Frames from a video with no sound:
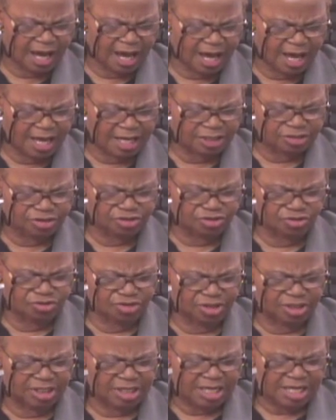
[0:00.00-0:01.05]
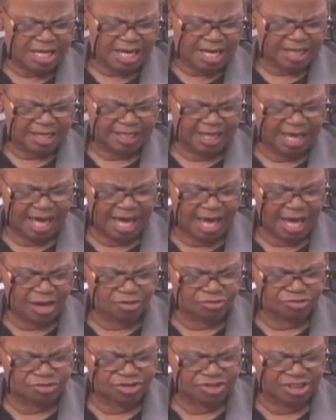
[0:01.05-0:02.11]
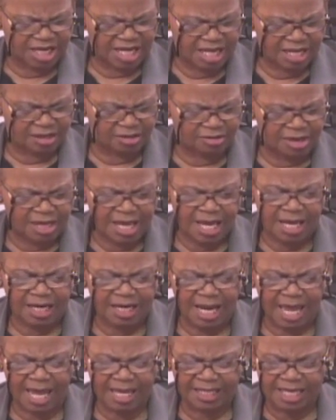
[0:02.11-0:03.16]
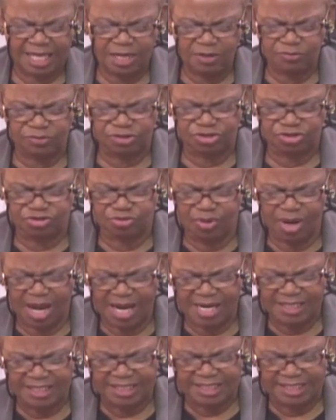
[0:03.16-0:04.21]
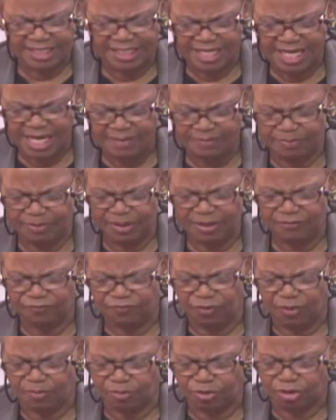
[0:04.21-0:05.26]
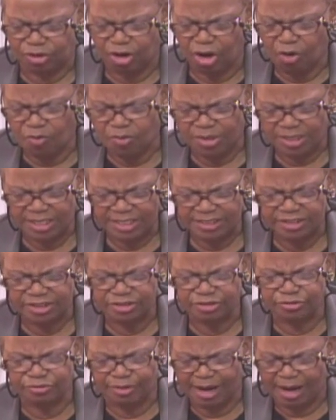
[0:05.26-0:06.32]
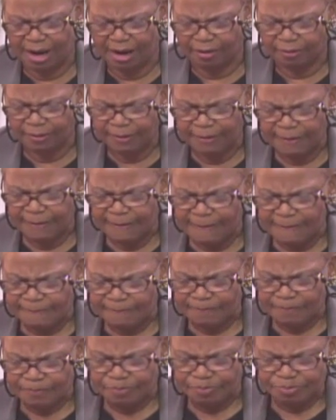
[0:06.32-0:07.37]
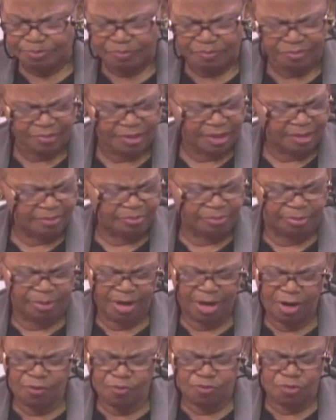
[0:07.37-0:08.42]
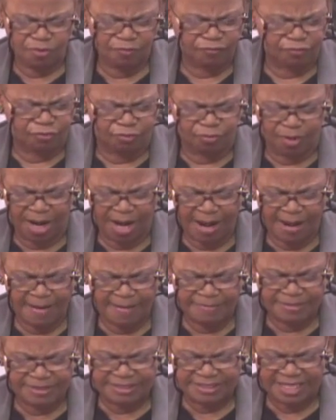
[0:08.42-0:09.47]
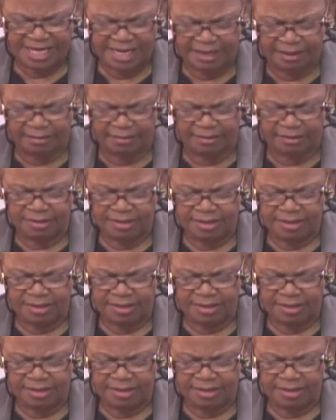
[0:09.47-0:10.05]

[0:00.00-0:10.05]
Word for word: onto the cow's tail like he was trying to keep it from going into the ground. Br'er Wolf grabbed the tail.